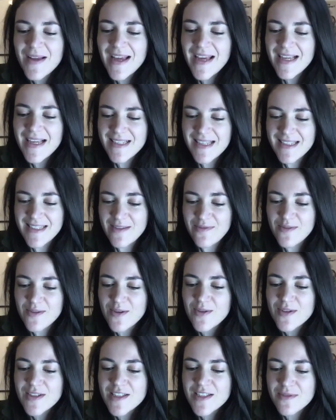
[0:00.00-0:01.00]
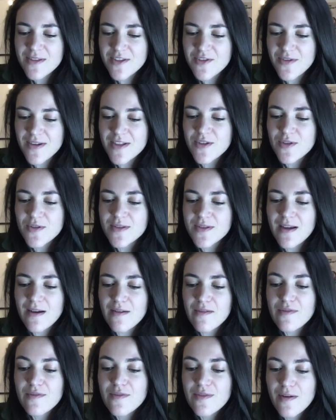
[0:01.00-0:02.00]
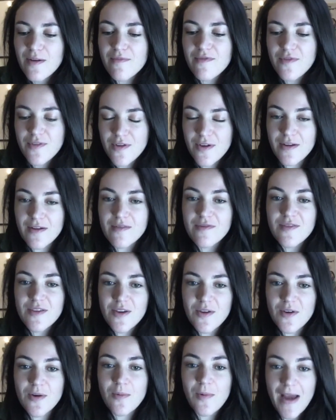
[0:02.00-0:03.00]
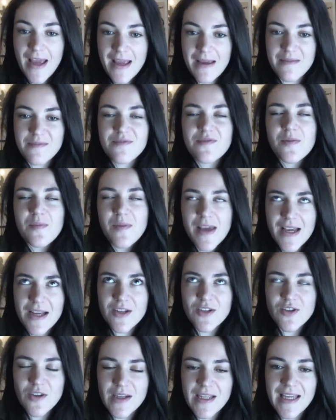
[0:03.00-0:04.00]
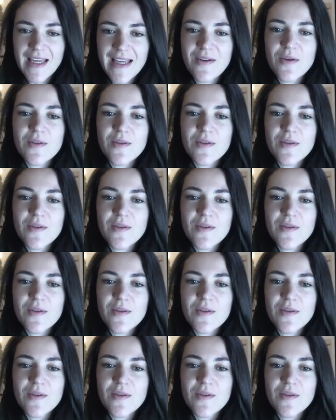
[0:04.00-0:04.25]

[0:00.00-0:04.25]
Is it difficult to restrict yourself from food for your weight for being a jockey,